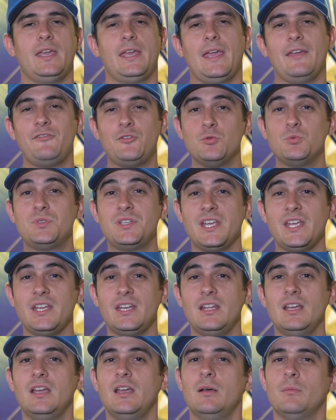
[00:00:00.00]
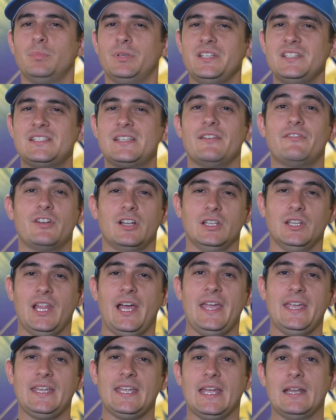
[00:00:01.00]
If you did, please give it a
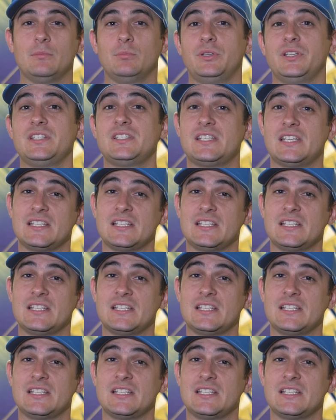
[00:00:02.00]
like and please